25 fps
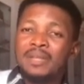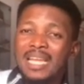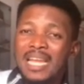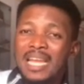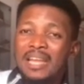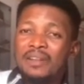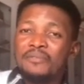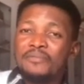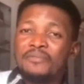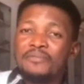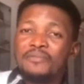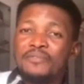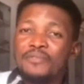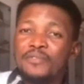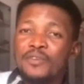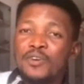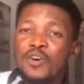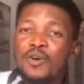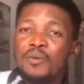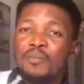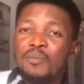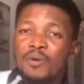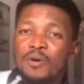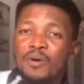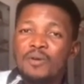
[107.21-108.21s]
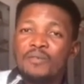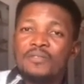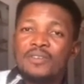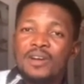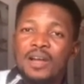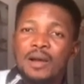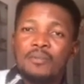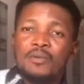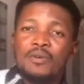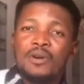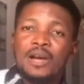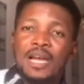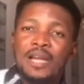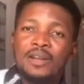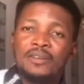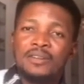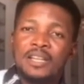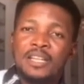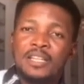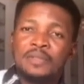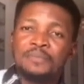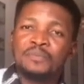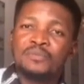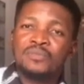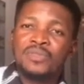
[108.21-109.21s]
in form of
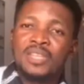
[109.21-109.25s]
carbohydrate.